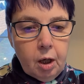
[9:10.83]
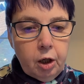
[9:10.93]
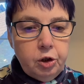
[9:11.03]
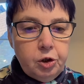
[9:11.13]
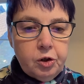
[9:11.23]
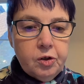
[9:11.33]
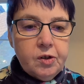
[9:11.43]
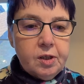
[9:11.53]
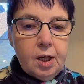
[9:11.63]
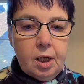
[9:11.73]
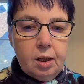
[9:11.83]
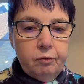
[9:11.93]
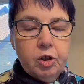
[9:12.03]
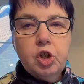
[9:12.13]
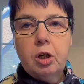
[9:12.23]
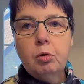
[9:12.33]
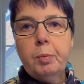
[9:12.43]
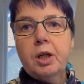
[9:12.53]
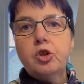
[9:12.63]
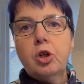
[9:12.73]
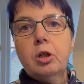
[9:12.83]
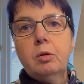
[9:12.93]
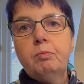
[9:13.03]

And you can see, if I show you a picture,